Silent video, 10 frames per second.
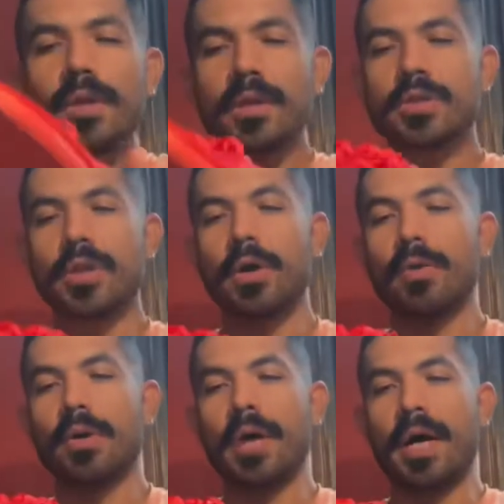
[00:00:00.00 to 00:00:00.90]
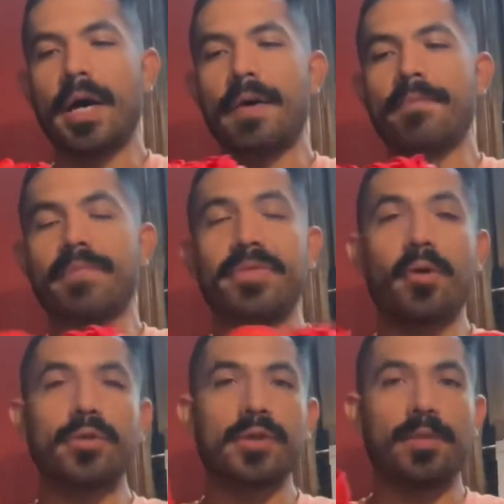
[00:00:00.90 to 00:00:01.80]
So
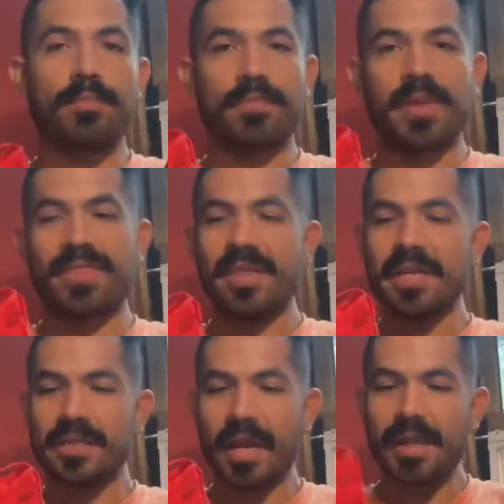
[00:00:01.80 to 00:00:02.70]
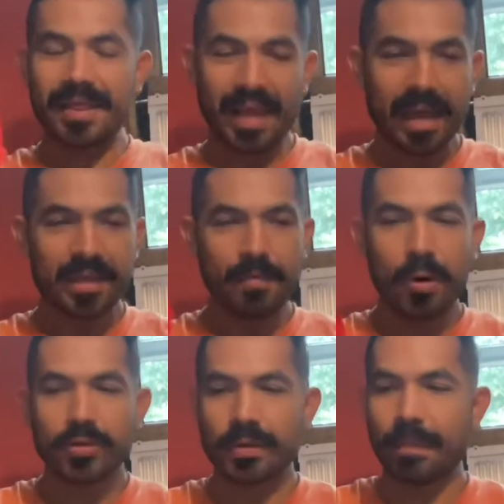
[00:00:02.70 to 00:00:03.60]
those are the things that I like the
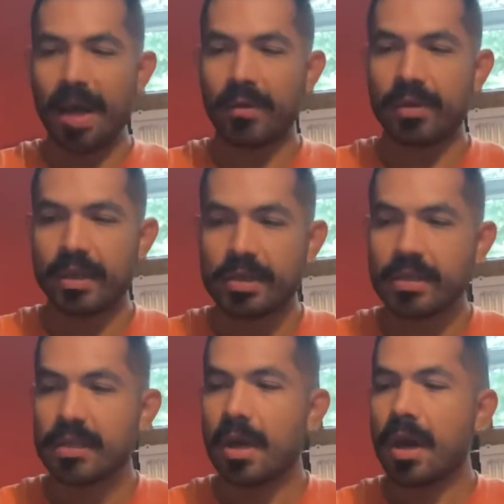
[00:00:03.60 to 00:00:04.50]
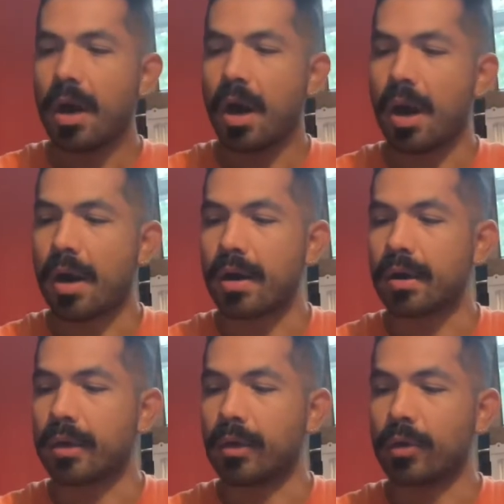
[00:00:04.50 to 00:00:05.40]
most about this.
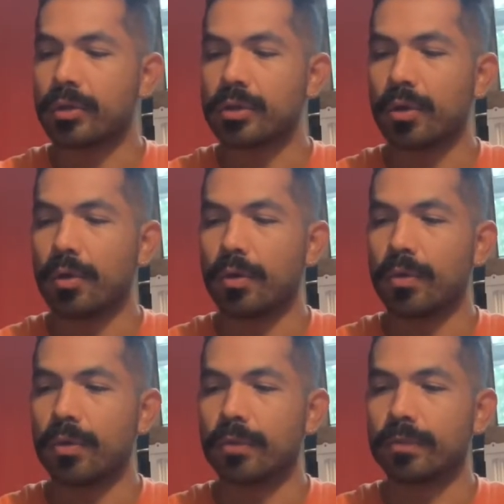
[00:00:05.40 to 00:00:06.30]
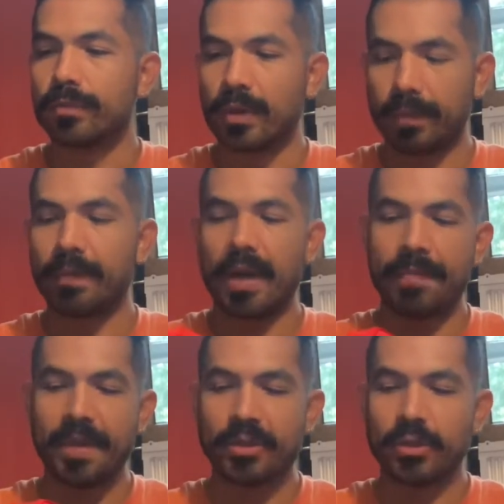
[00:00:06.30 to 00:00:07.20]
Are also, well, I
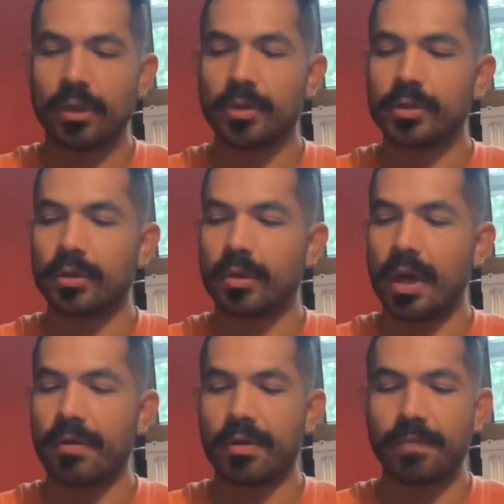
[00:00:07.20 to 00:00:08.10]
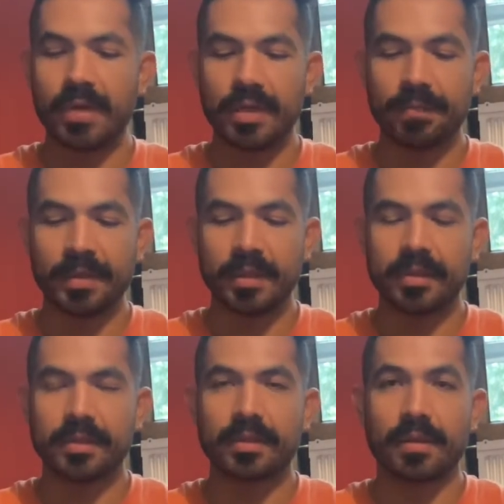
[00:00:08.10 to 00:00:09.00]
mentioned also how they're
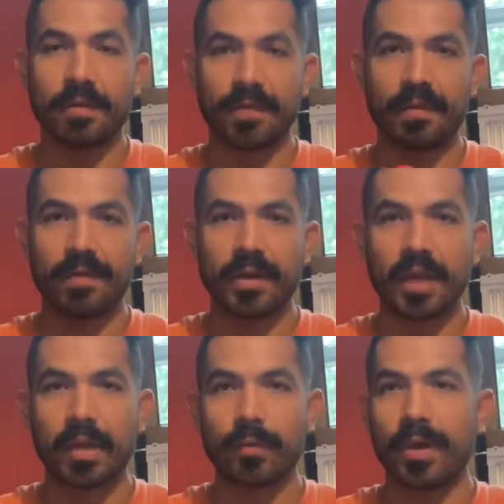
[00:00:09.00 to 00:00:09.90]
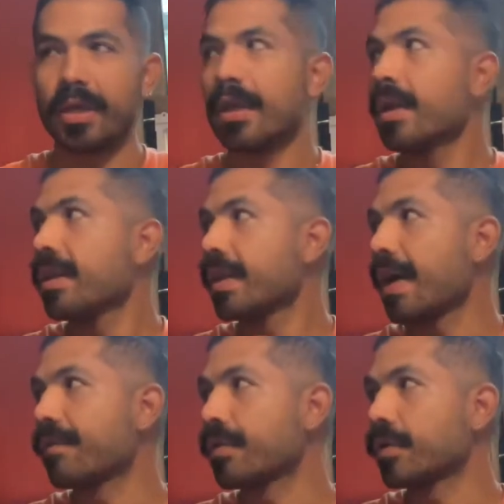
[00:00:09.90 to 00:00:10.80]
minimalist, they're very lightweight, they
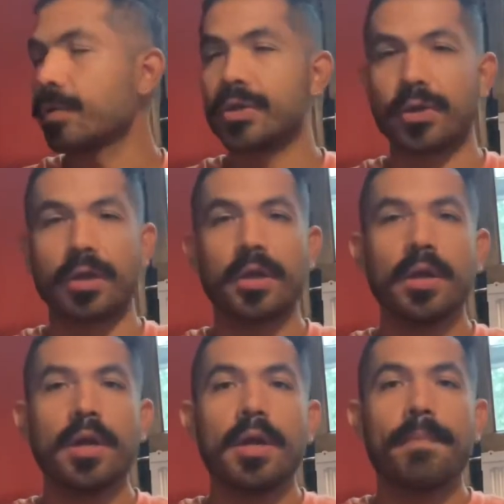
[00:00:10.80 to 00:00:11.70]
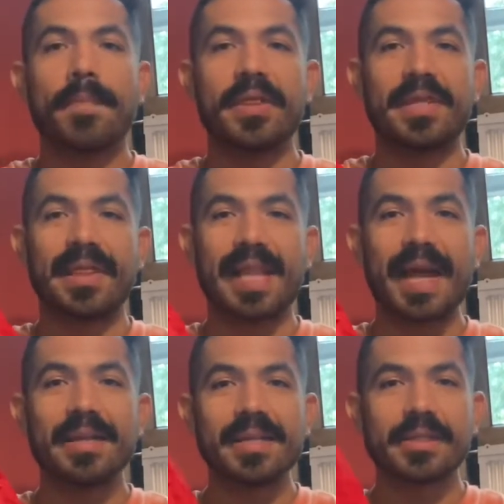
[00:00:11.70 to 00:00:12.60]
have good return, but the
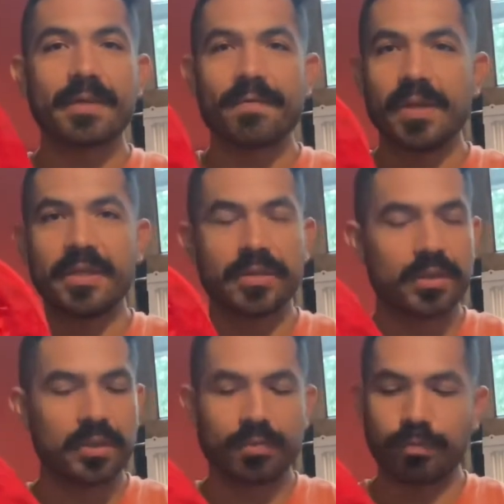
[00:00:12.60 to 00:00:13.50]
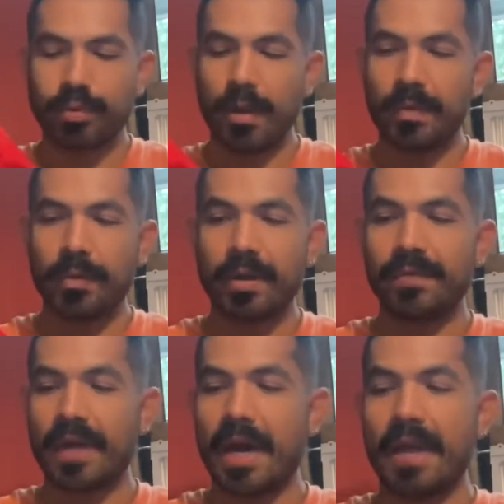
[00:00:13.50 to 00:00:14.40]
lightness of it is just probably one
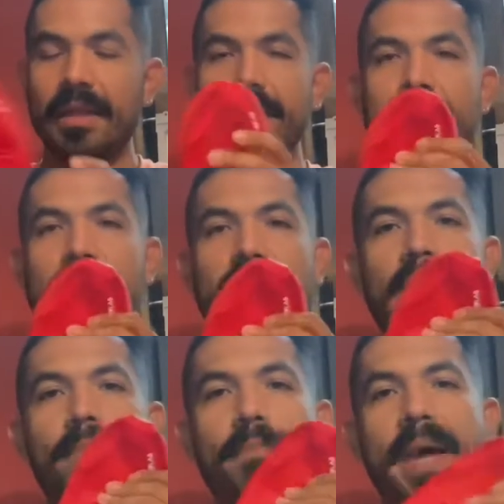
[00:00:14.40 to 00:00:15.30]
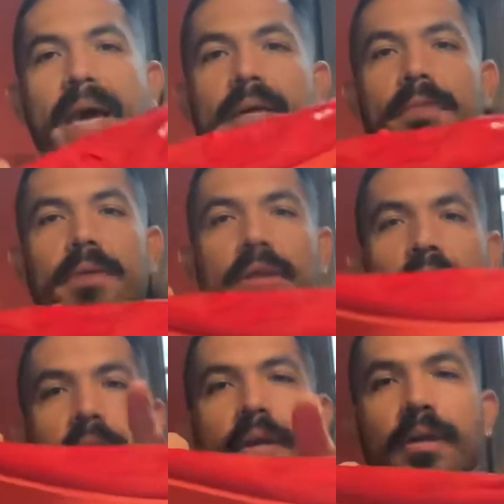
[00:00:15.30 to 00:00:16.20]
of the highlights. And see how packable
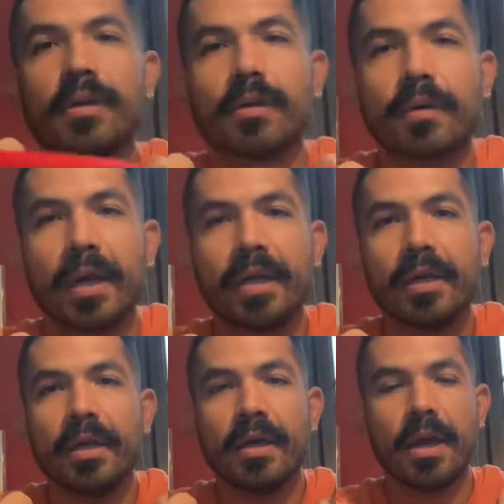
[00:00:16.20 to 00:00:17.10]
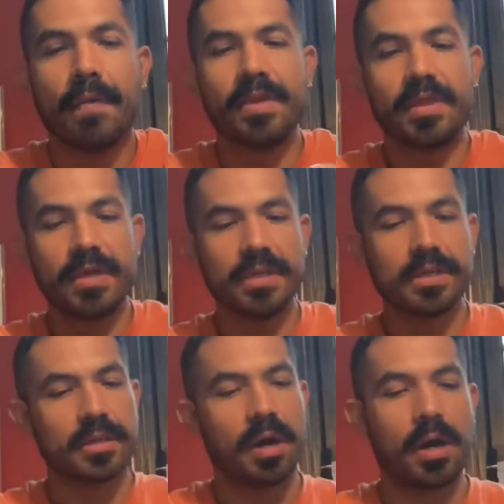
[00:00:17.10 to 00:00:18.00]
they are, right? I mean,
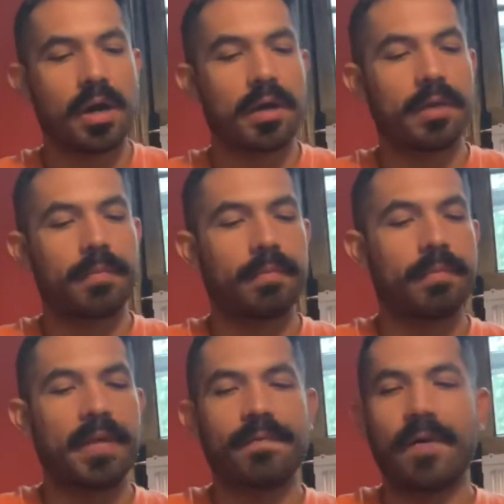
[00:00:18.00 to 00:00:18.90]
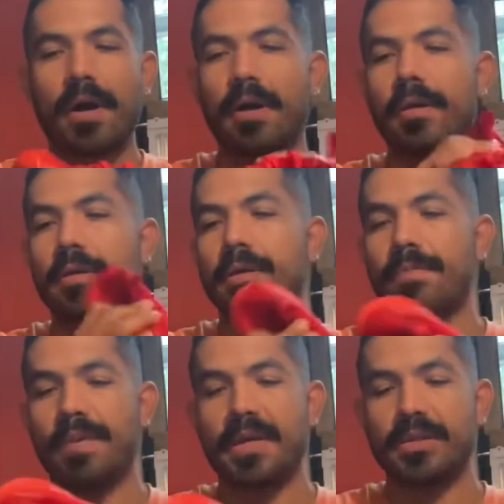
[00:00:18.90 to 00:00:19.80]
these are by far the
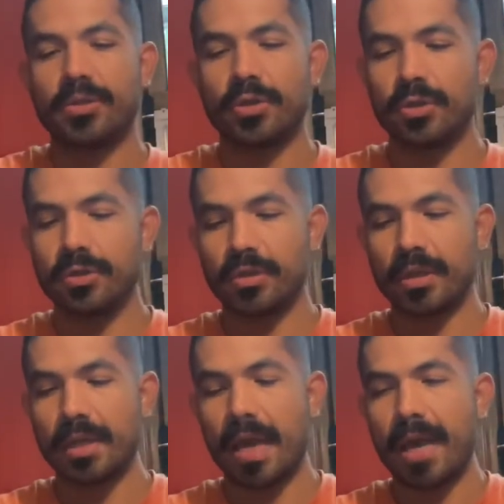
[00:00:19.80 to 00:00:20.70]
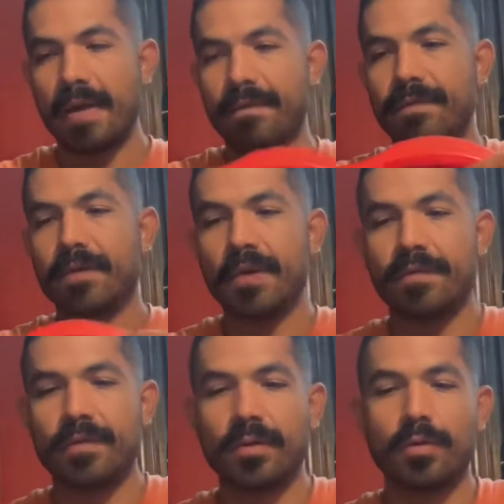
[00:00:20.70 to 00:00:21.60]
best shoes you can have
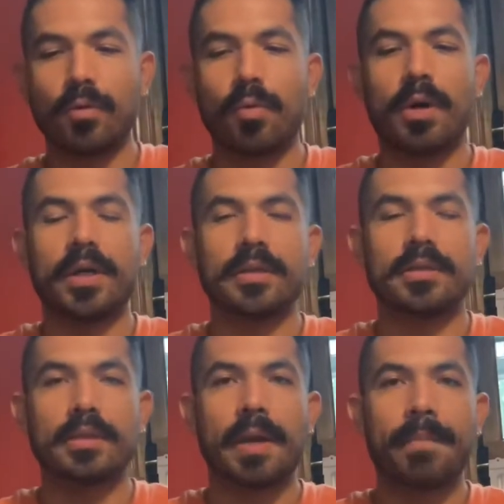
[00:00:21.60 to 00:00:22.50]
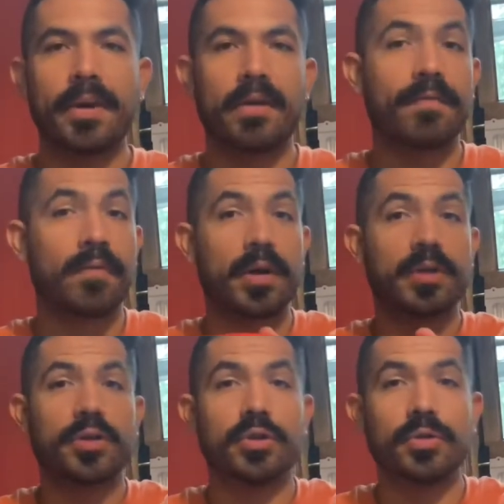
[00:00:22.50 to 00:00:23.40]
if you want a pair of running
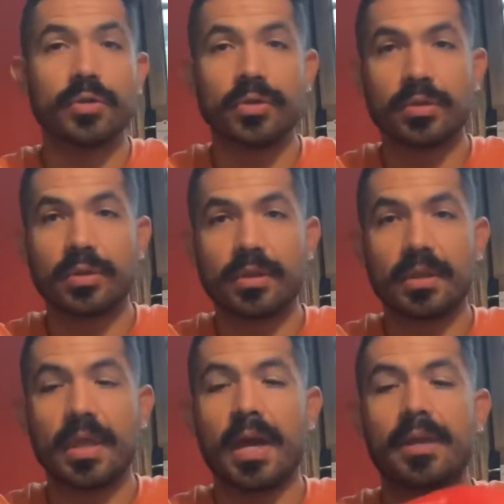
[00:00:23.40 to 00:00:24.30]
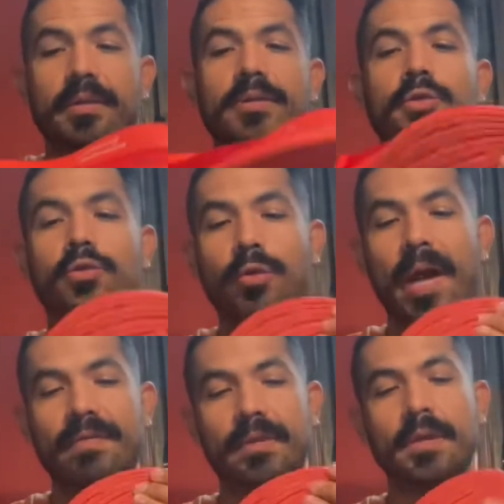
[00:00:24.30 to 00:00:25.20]
shoes that to travel.